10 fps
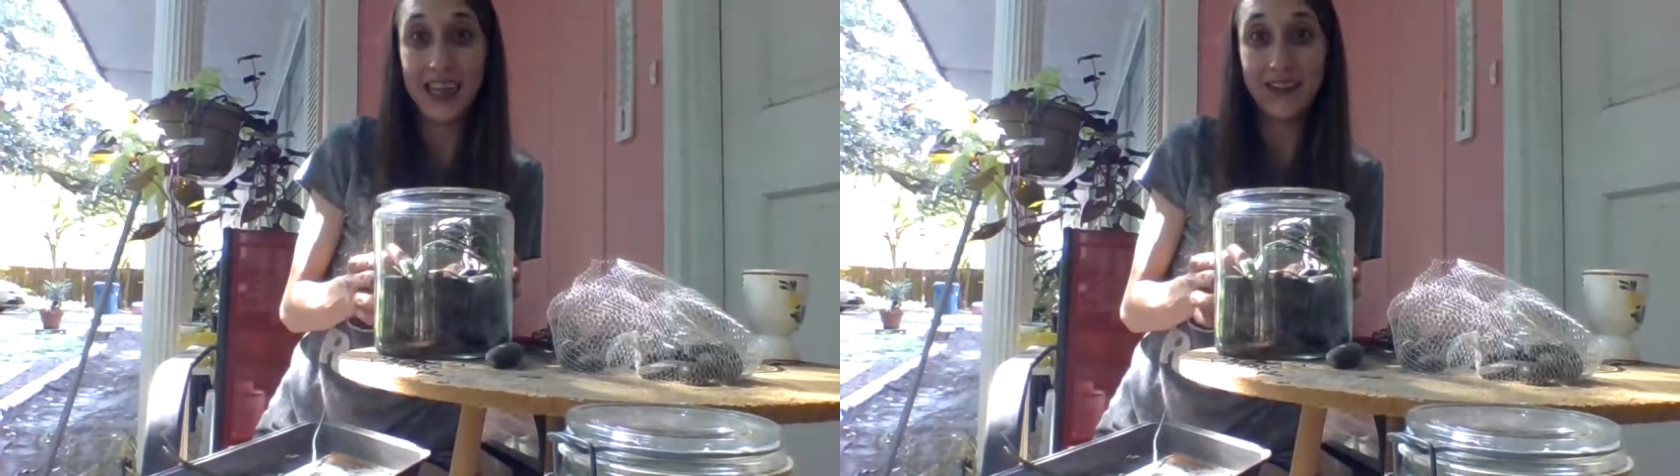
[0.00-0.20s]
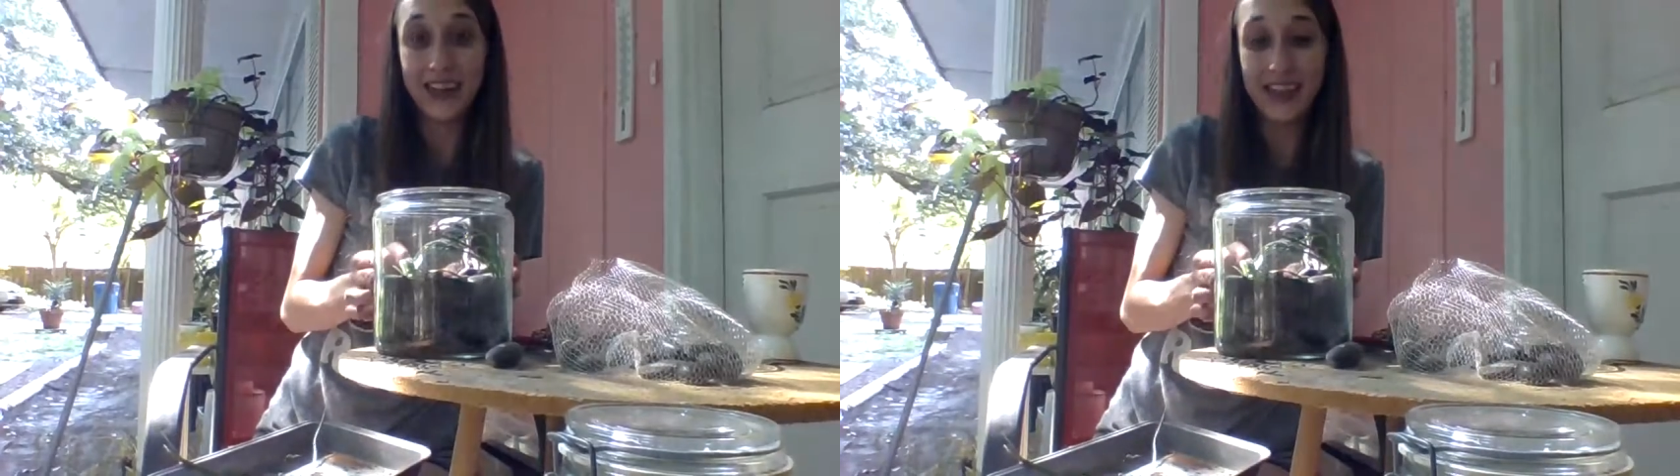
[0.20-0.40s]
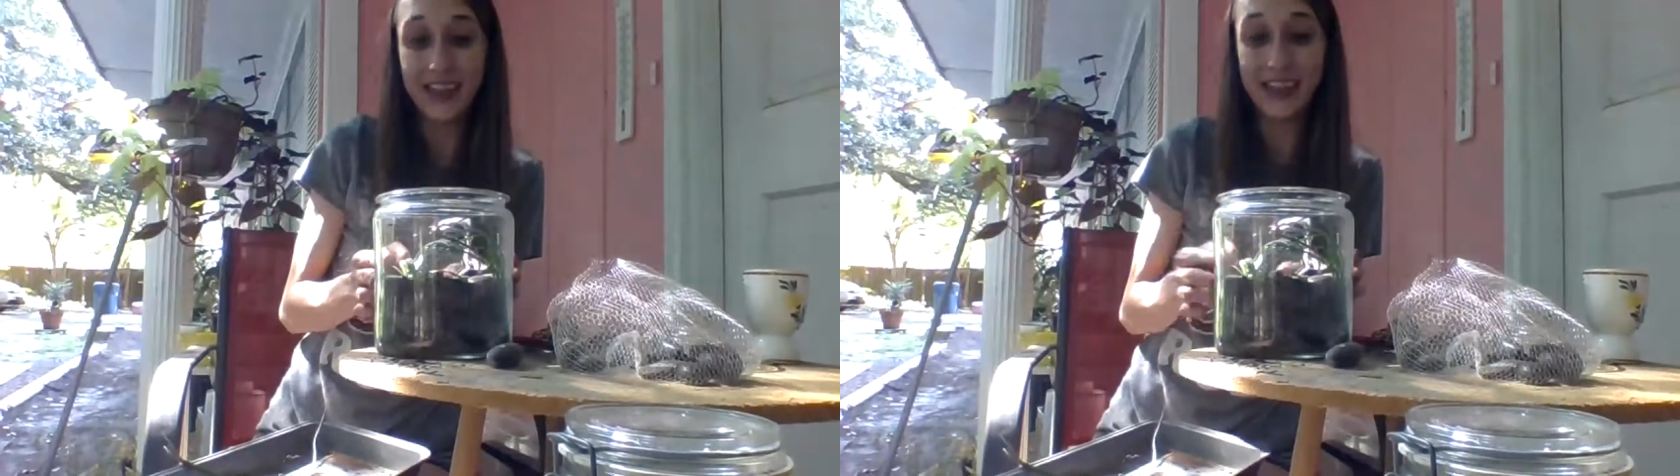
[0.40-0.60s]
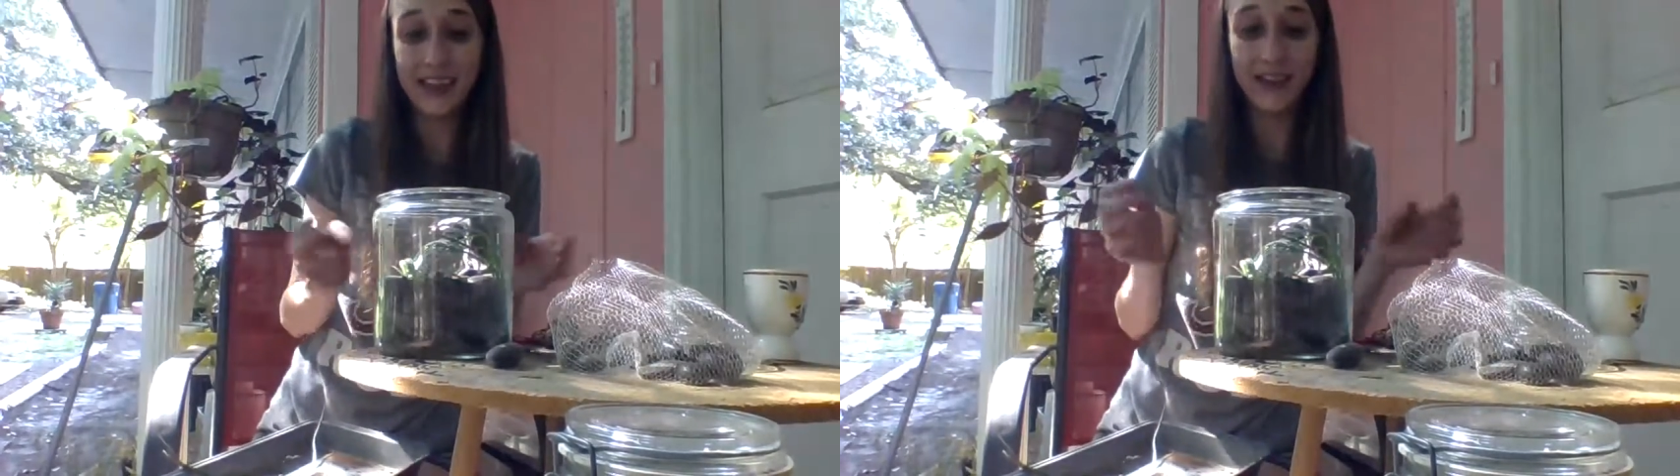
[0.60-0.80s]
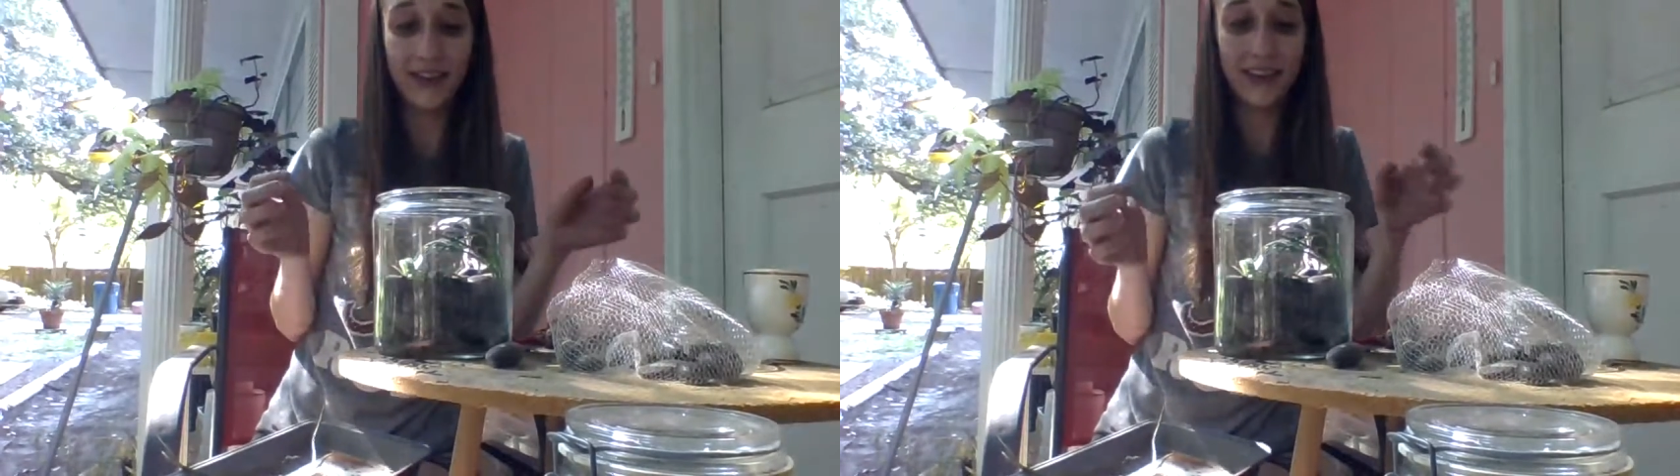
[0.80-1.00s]
so
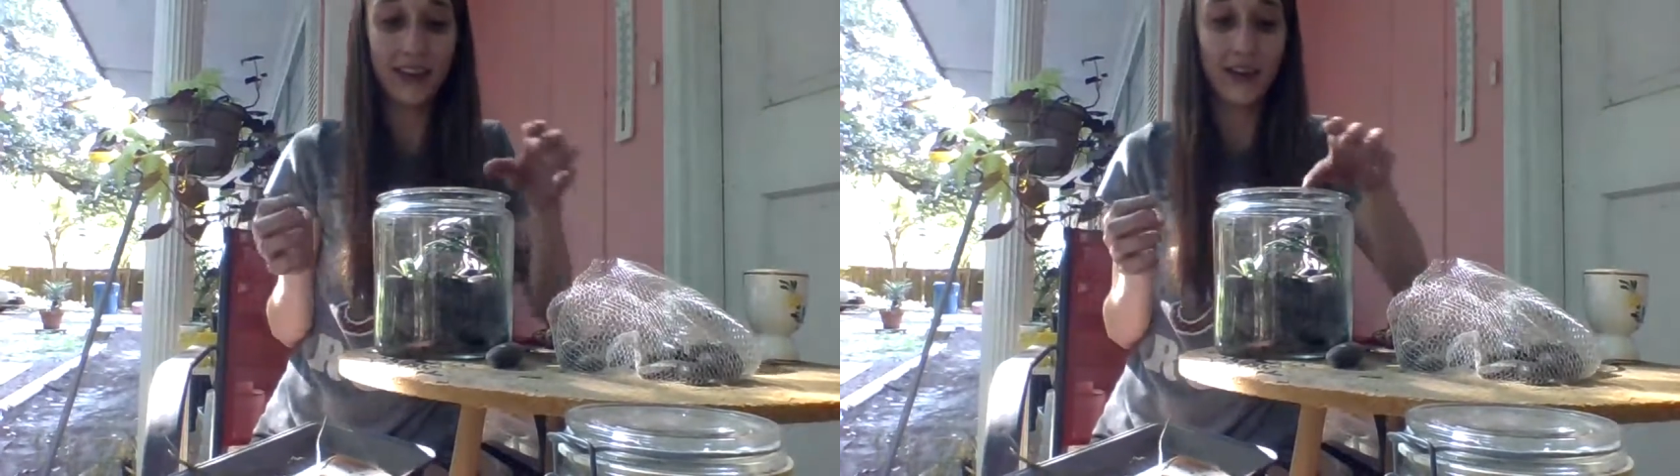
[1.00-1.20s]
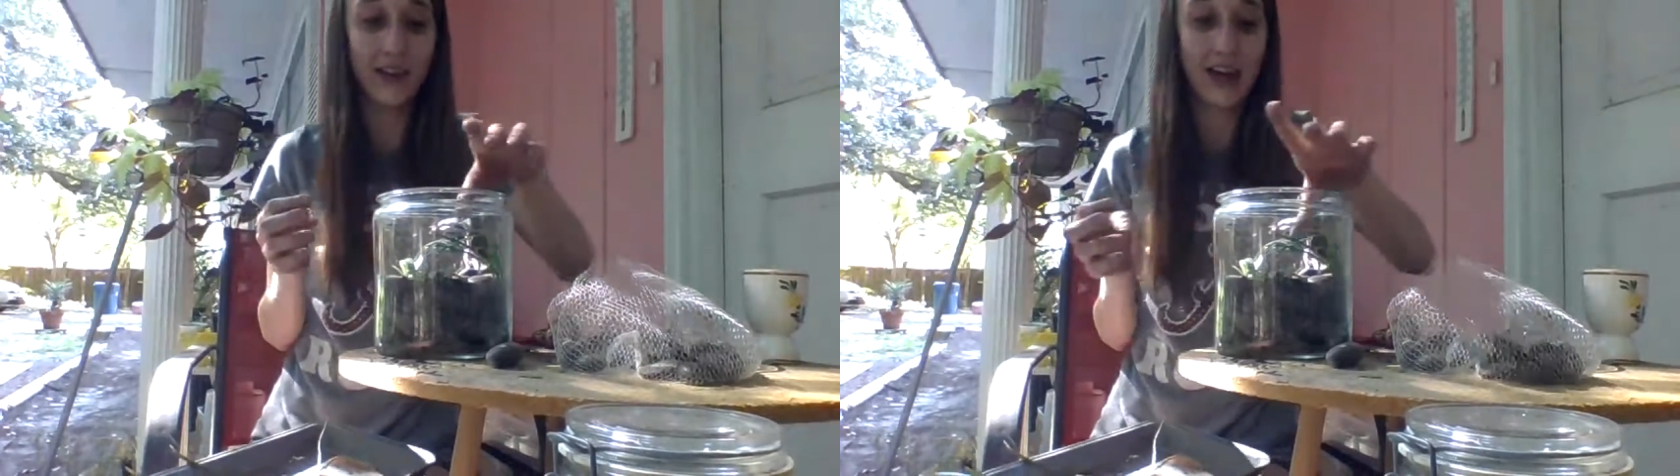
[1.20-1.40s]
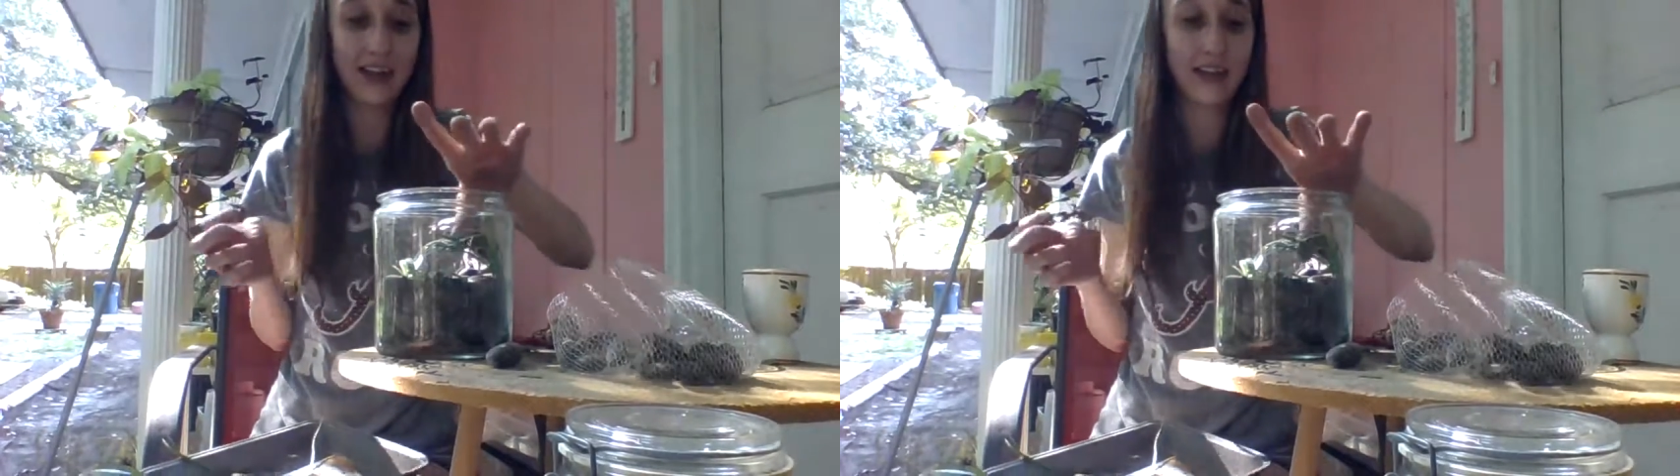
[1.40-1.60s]
cute. Okay,